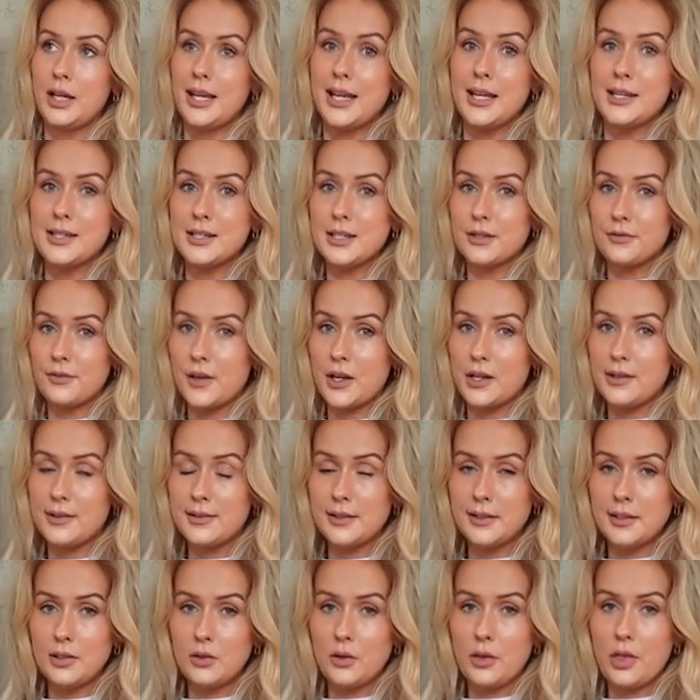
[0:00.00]

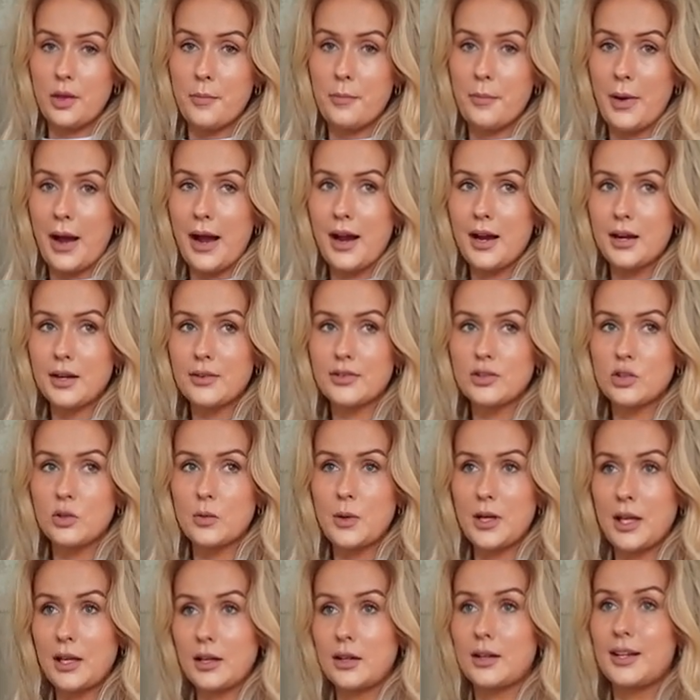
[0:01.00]
interfacing on the back so
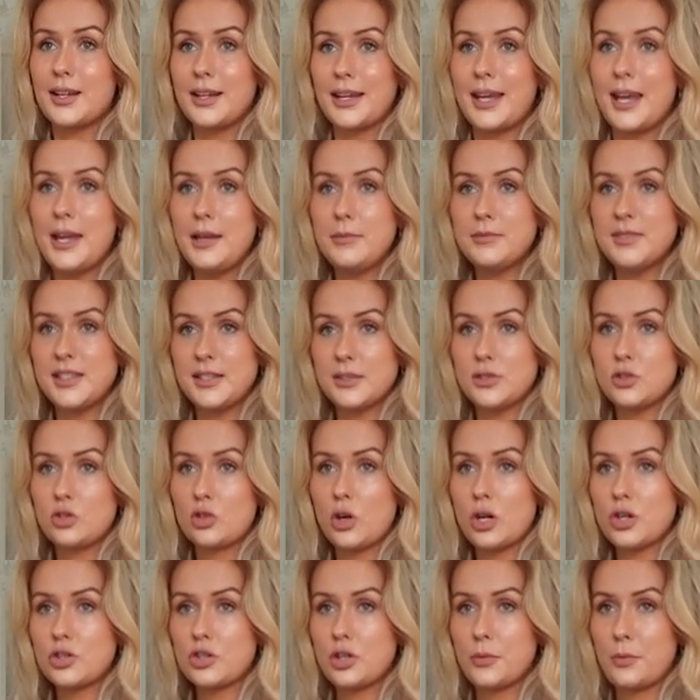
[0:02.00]
it keeps its
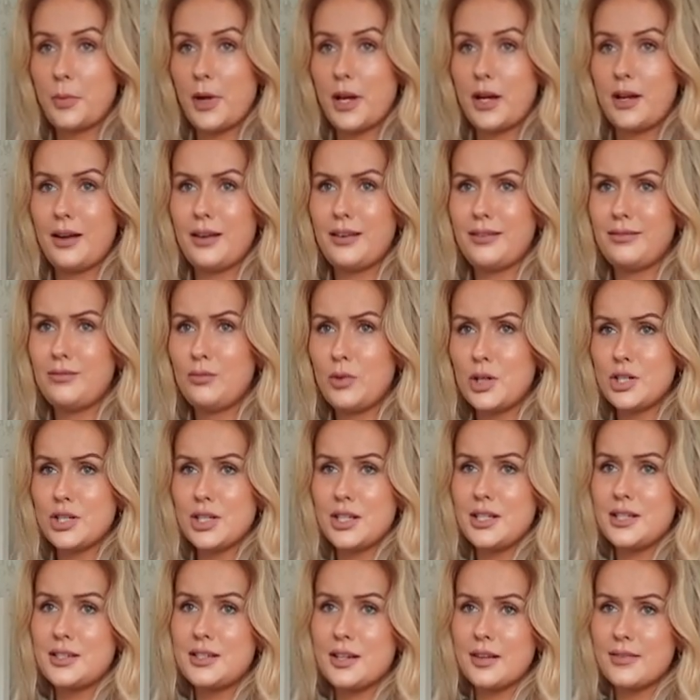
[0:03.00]
structure better,
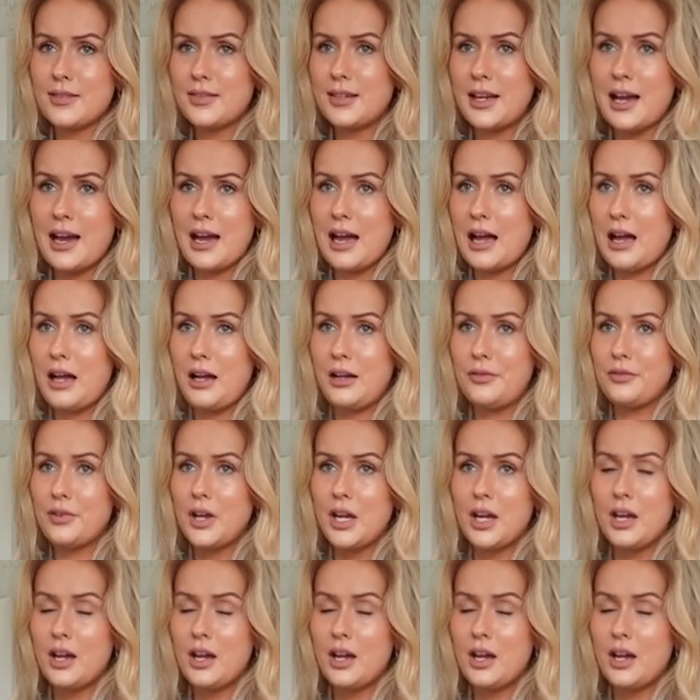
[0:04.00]
which it doesn't have.